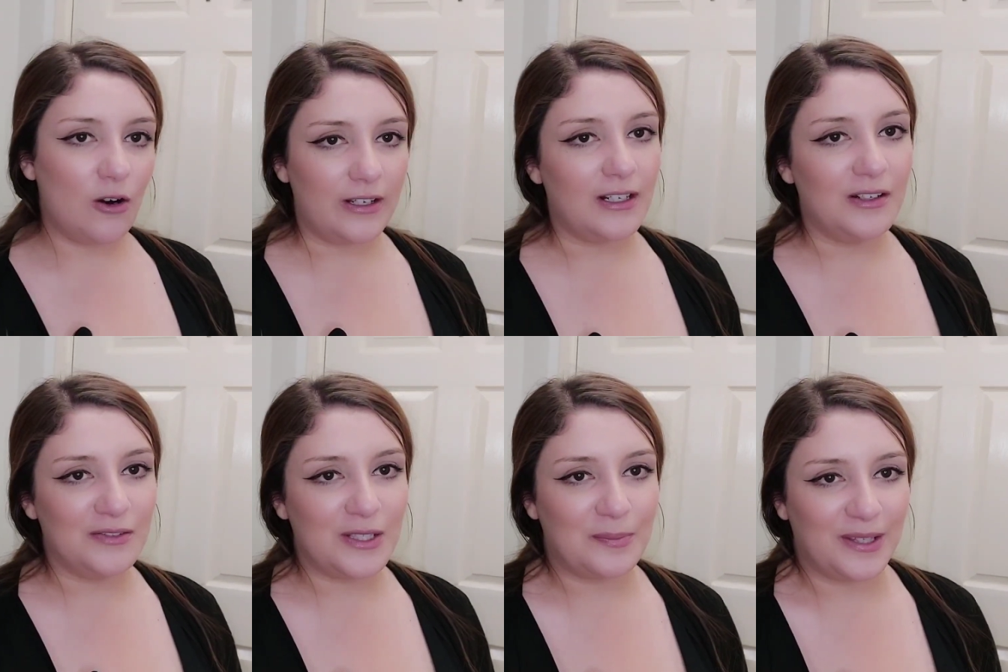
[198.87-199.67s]
hot
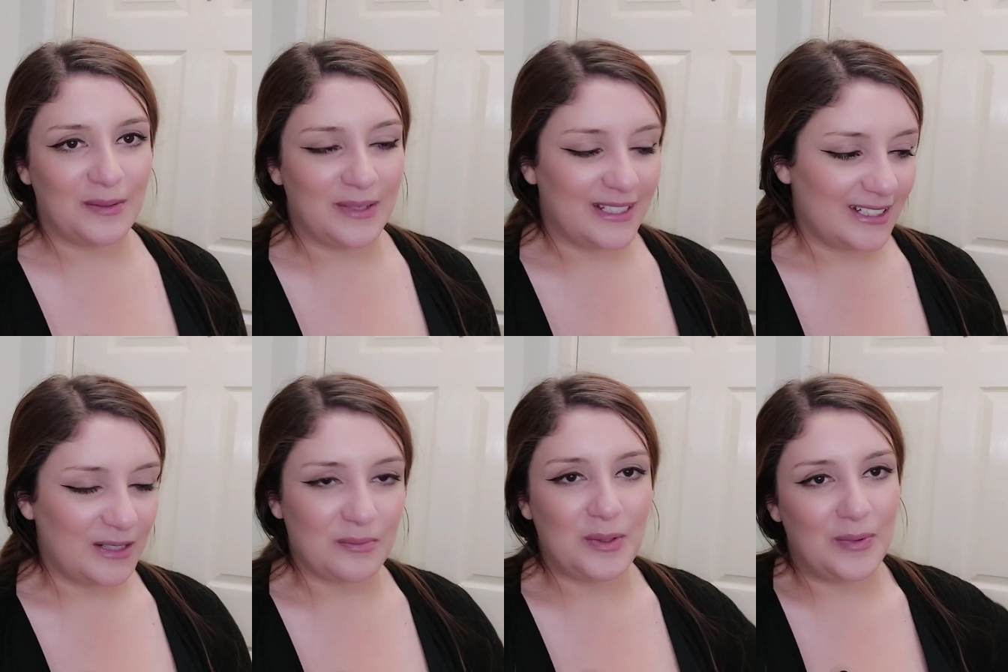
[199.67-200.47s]
enough to put them in,
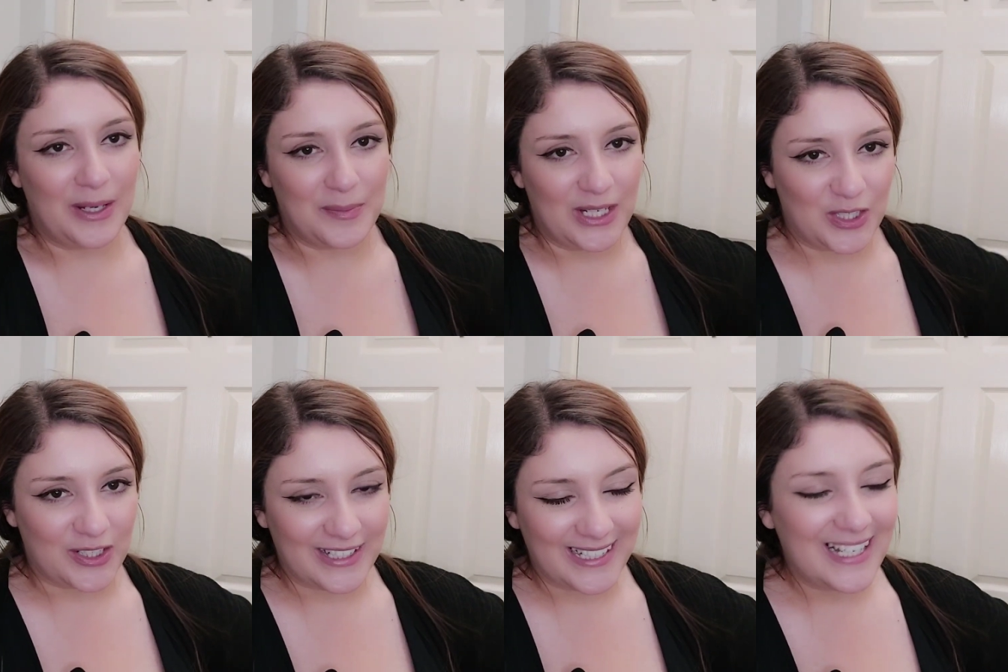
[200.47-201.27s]
and I'm a bit
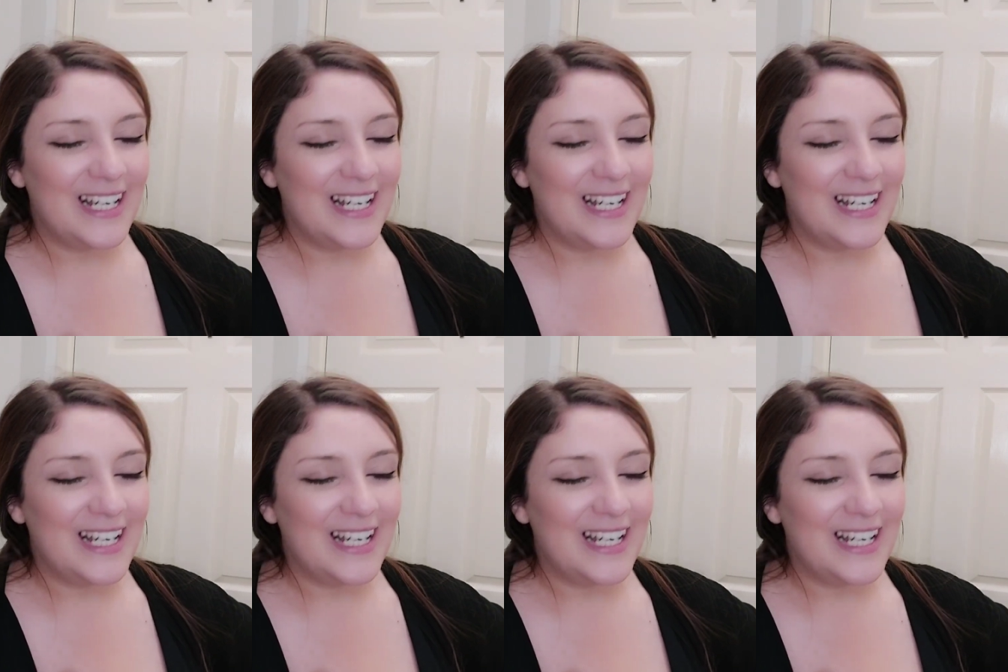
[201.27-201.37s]
impatient.